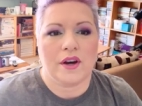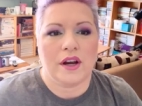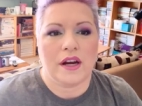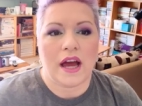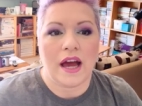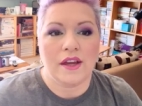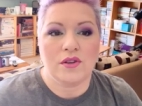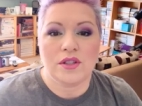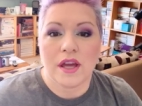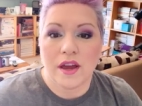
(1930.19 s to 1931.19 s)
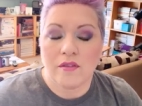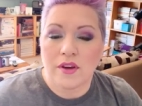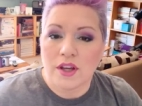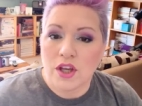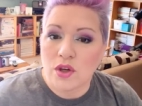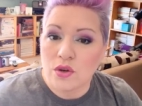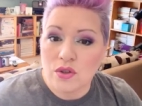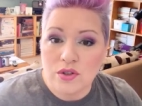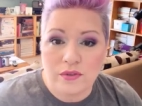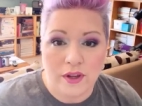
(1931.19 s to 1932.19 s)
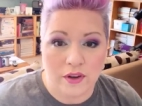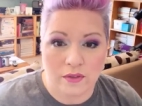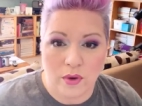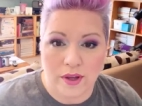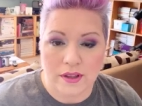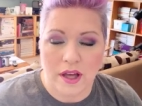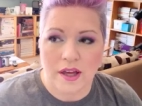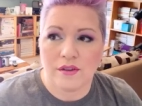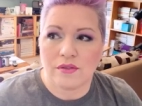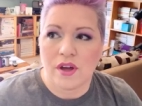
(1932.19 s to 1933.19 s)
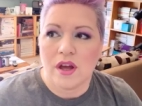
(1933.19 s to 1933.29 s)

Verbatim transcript: And I used to have a huge fear of going live.